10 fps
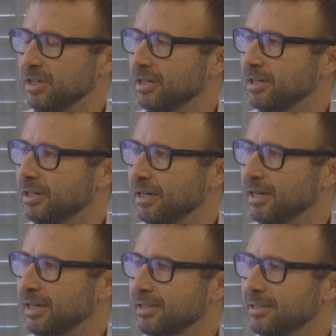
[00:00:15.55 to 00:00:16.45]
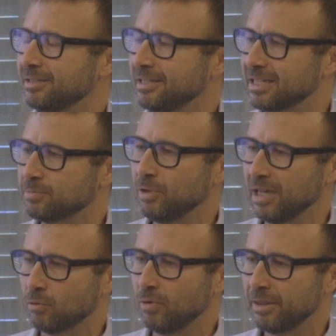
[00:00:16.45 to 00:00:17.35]
I just would
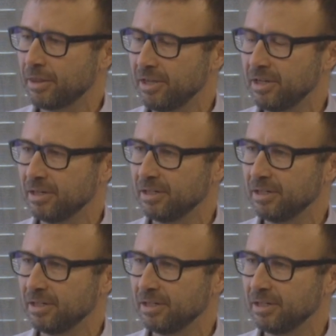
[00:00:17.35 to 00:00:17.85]
add one thing.